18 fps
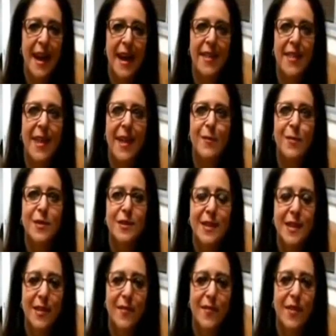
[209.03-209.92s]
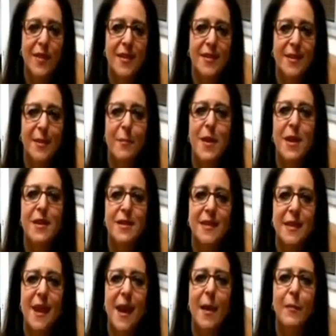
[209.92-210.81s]
and then was given this
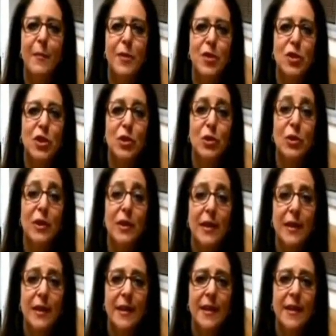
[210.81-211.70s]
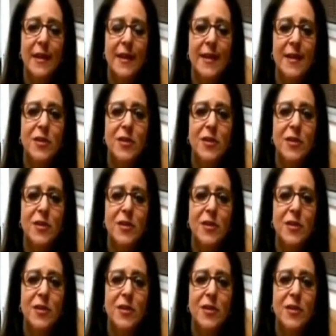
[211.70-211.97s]
amazing opportunity